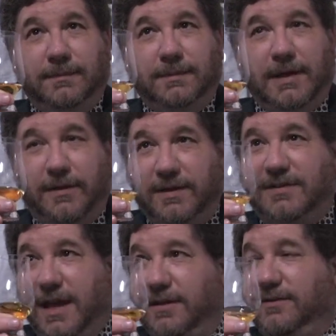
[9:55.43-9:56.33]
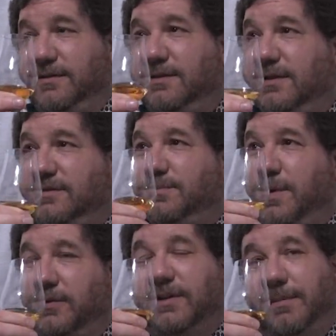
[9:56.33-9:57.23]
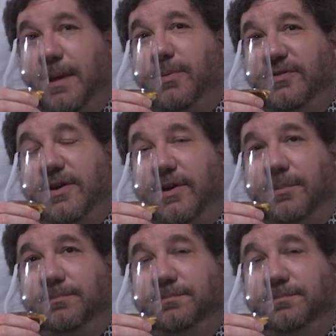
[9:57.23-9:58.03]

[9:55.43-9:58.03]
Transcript: Now this smells like maple syrup.